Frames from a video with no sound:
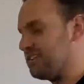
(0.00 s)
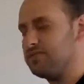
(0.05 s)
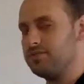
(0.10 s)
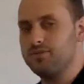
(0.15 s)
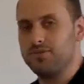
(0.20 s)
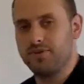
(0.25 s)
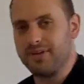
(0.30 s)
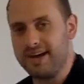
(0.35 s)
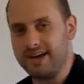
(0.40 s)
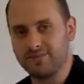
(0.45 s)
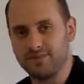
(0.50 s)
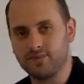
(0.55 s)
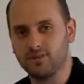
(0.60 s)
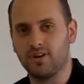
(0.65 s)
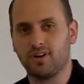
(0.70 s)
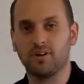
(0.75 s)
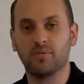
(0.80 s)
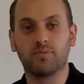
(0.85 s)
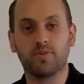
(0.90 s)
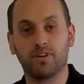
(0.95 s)

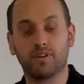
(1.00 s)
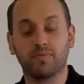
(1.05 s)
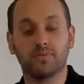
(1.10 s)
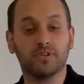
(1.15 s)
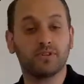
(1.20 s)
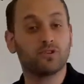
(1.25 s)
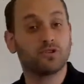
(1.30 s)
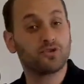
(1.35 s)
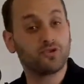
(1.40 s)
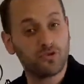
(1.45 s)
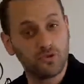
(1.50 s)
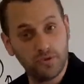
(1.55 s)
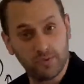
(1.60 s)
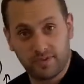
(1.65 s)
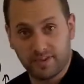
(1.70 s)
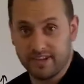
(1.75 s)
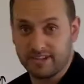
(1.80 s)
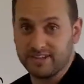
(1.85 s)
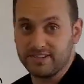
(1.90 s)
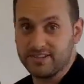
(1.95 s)
$2,000 product. But the
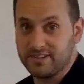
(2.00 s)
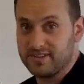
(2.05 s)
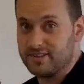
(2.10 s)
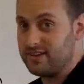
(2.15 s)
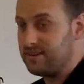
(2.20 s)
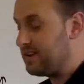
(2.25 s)
truth is,